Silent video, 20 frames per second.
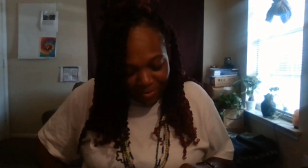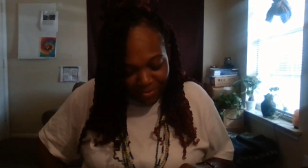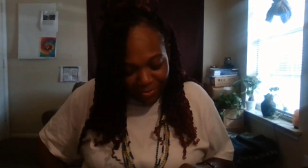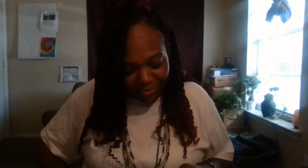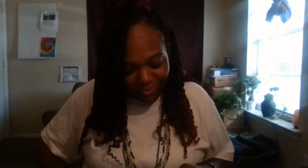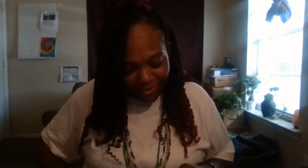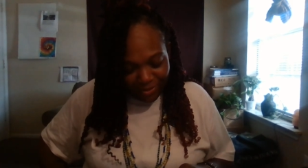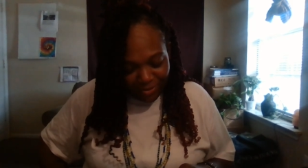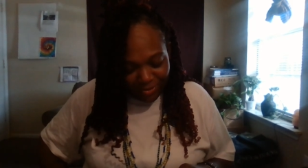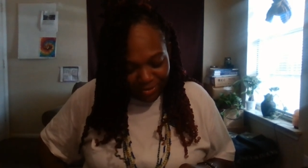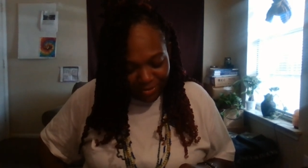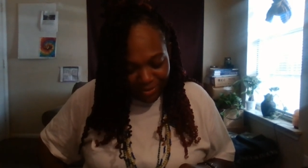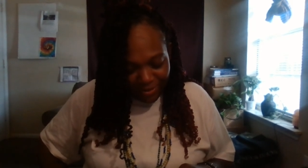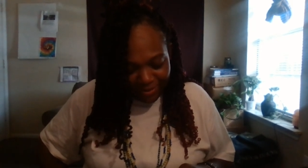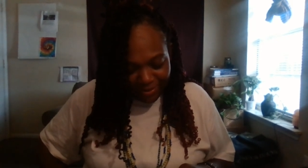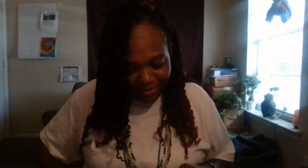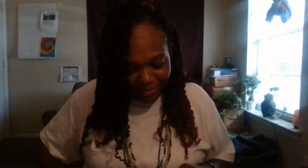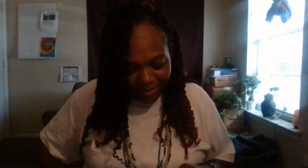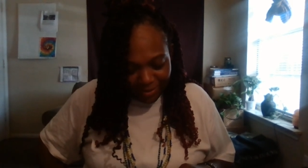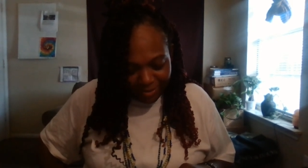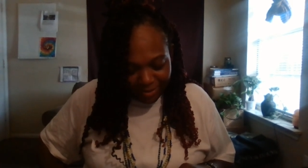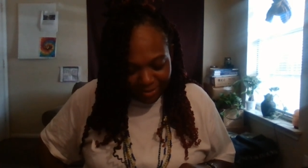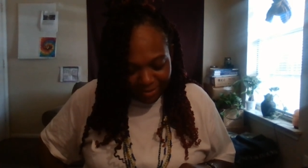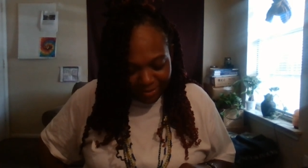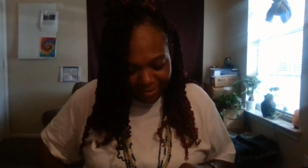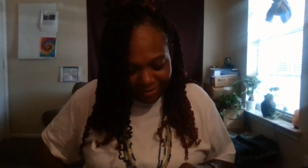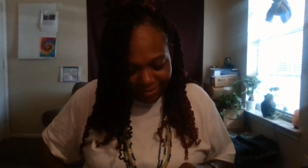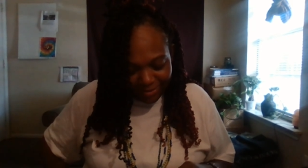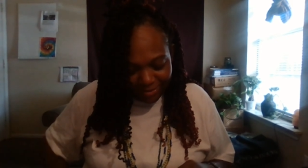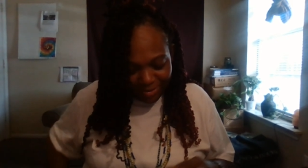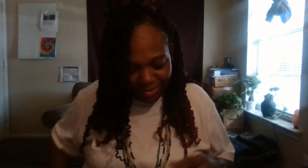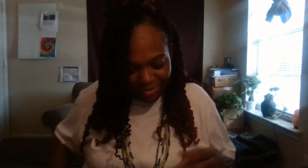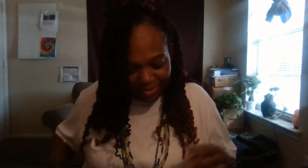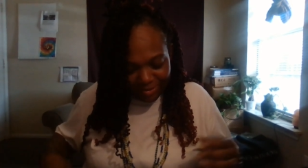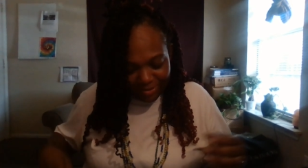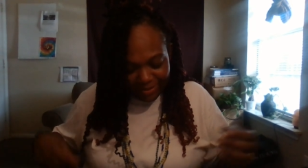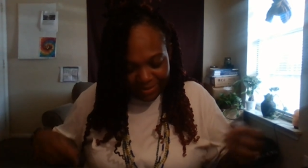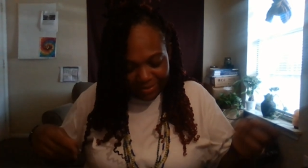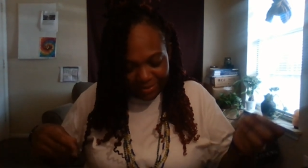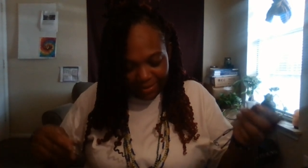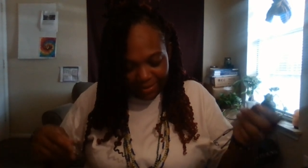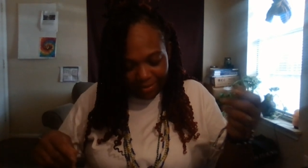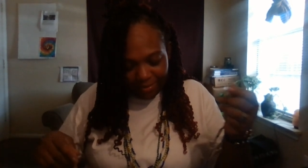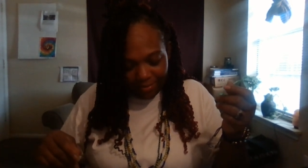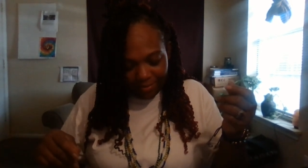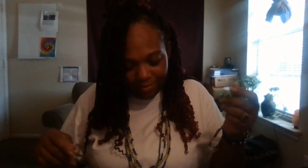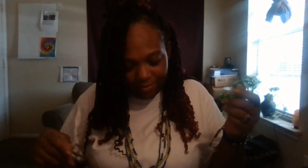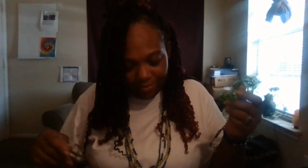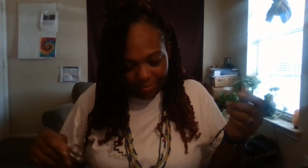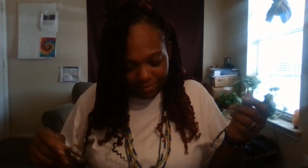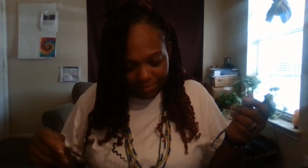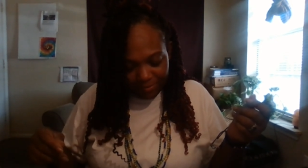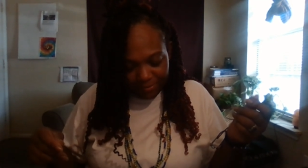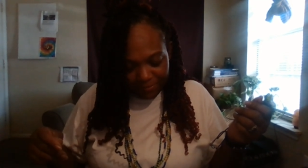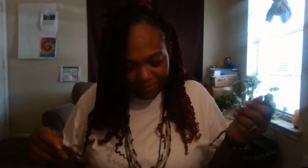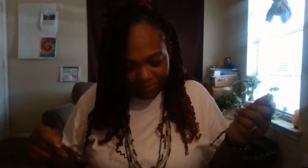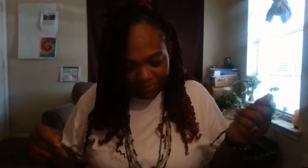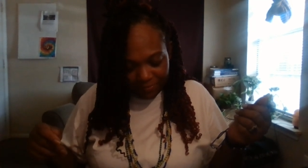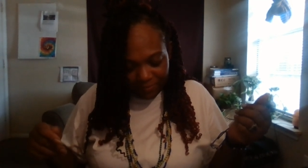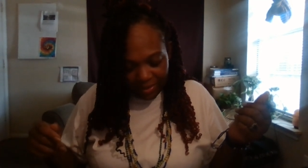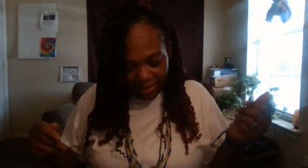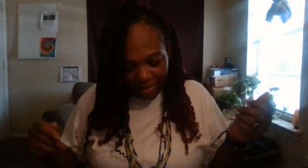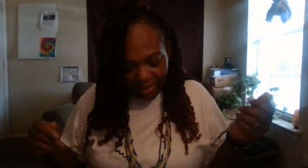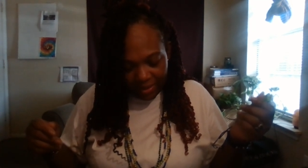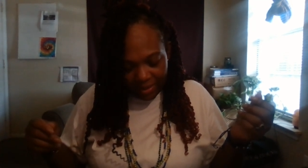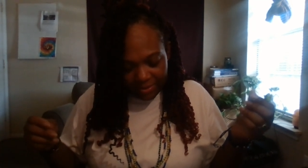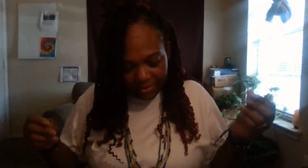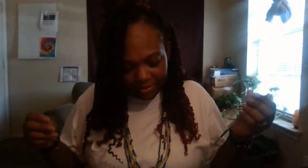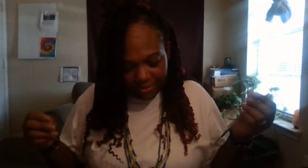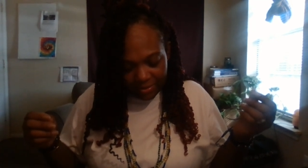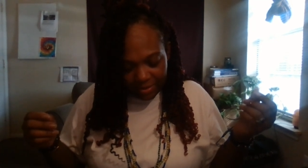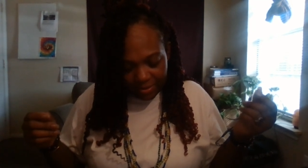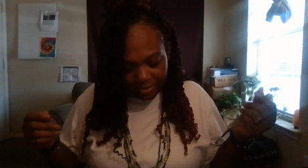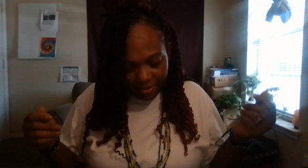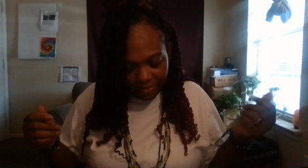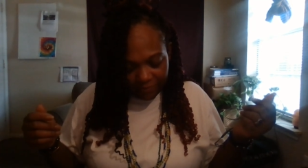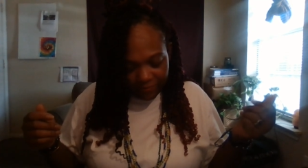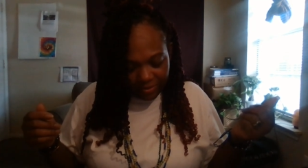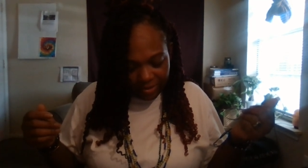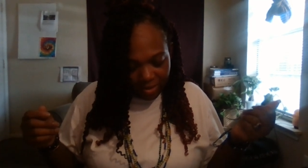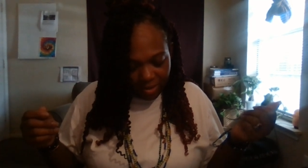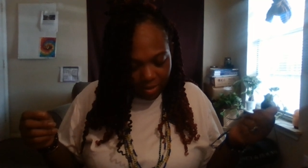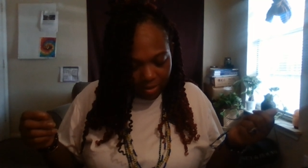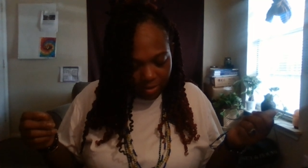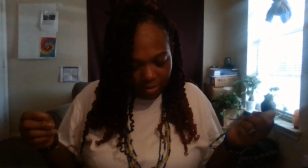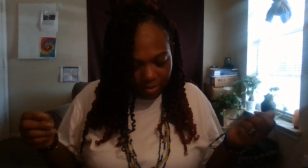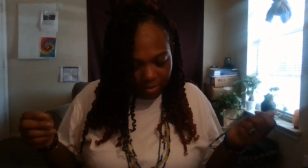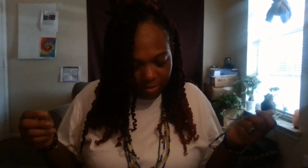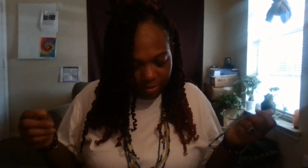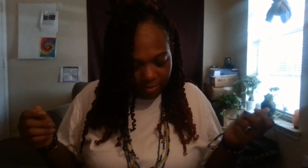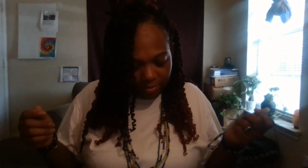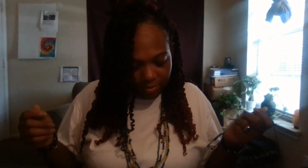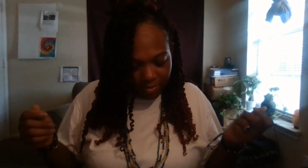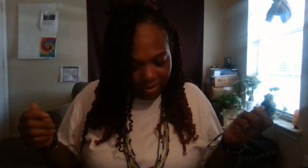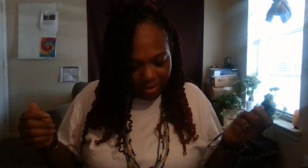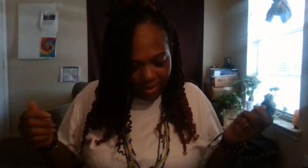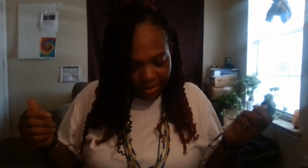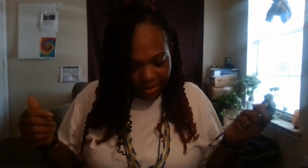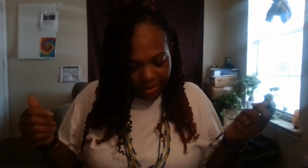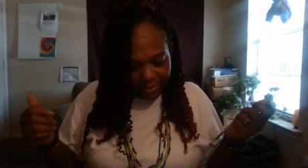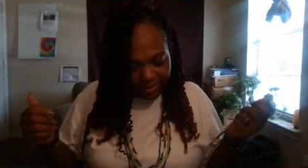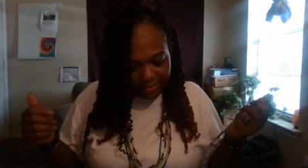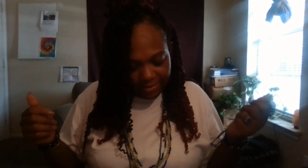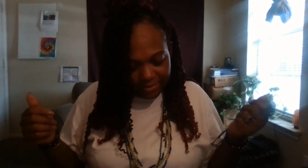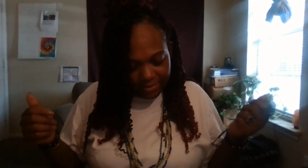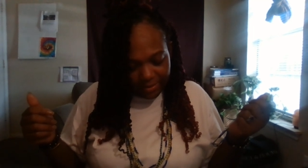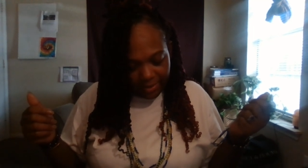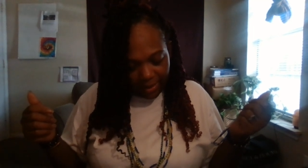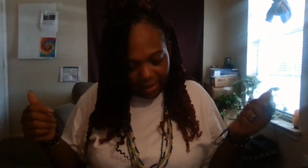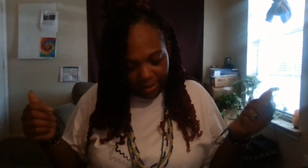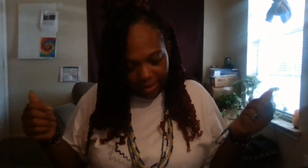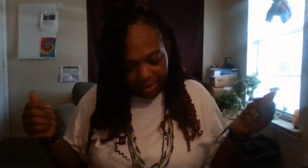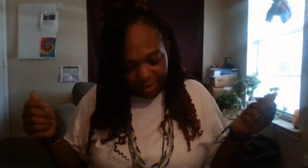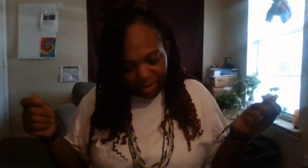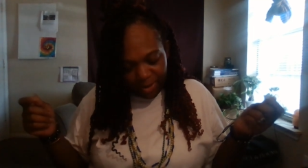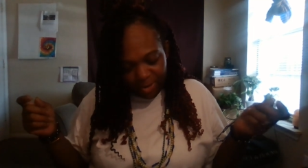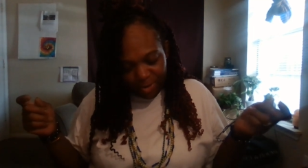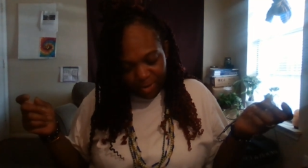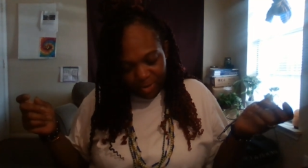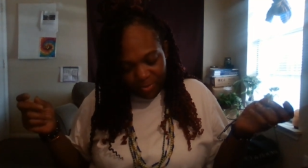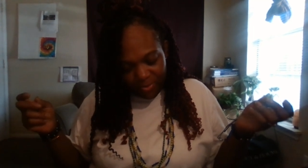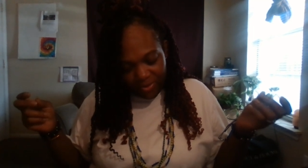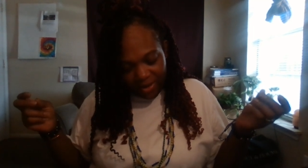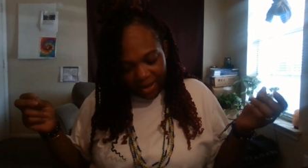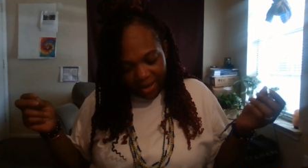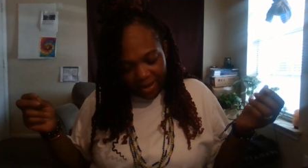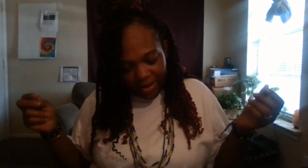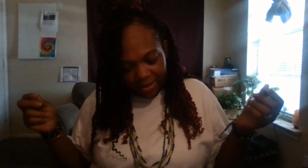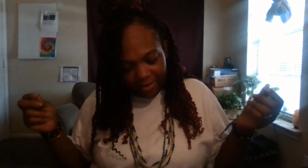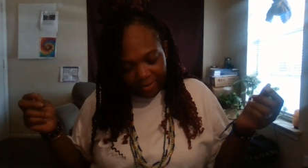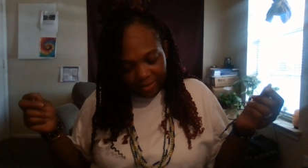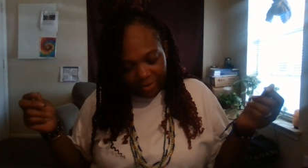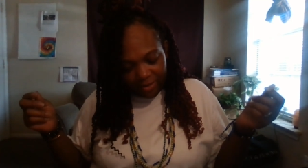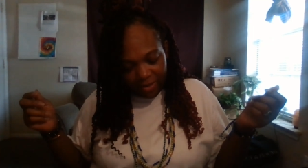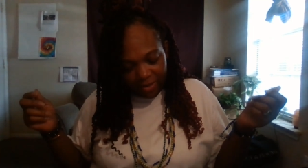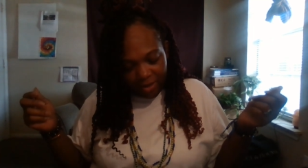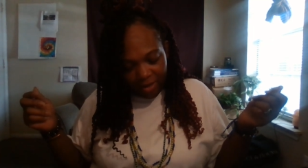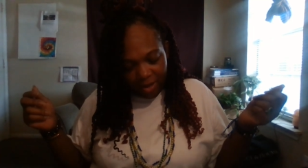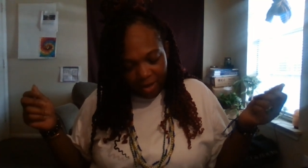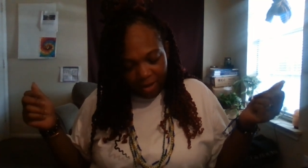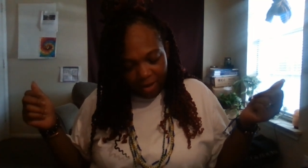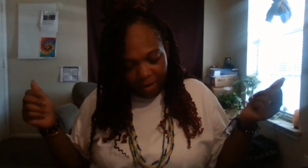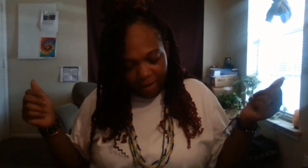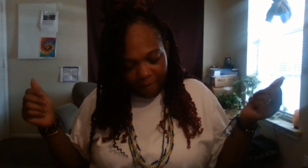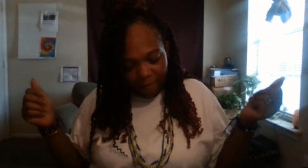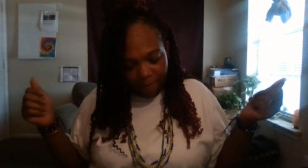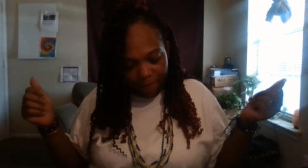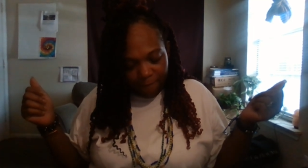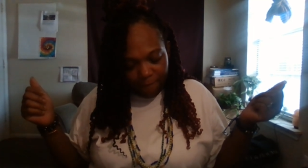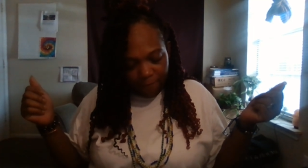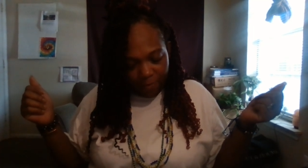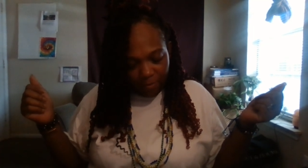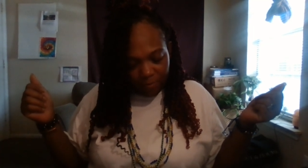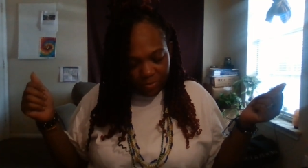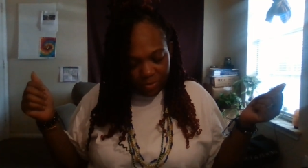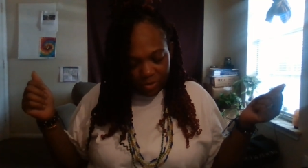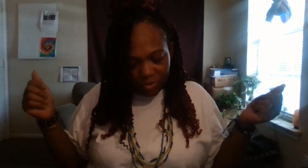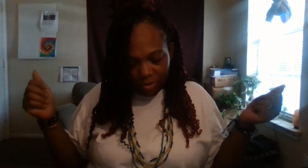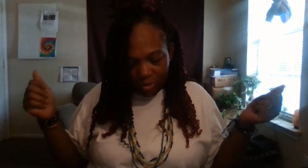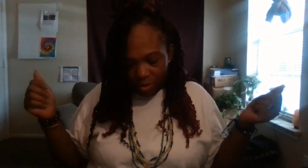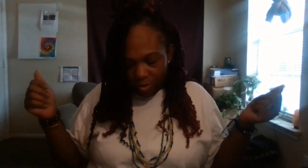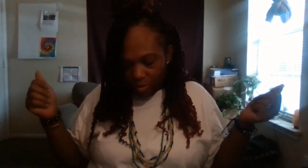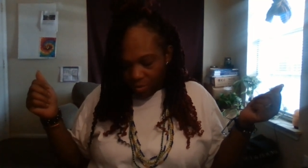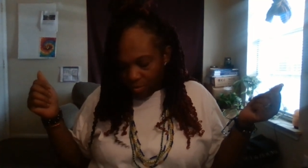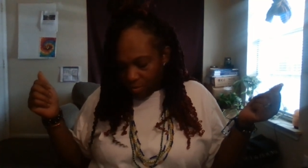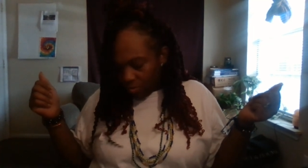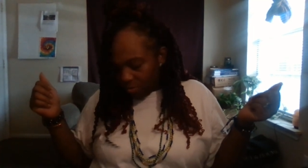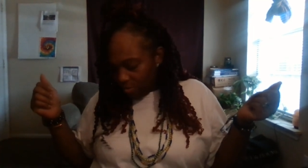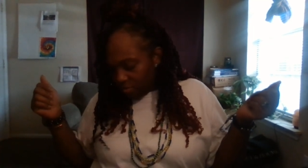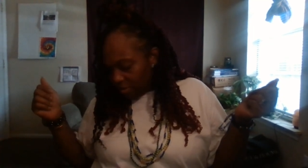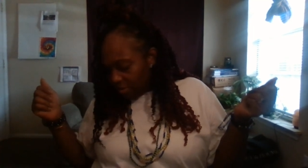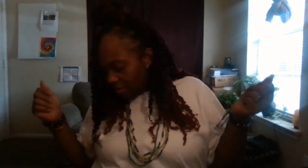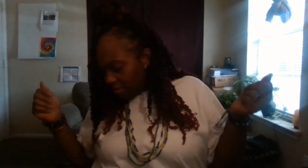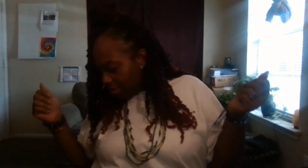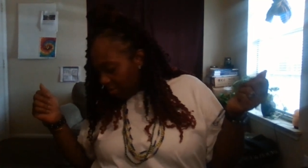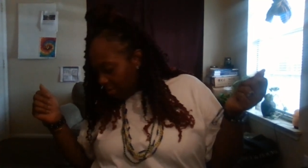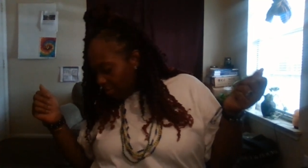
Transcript: Bring your attention to your skin and sense of touch. Scan your body from toes to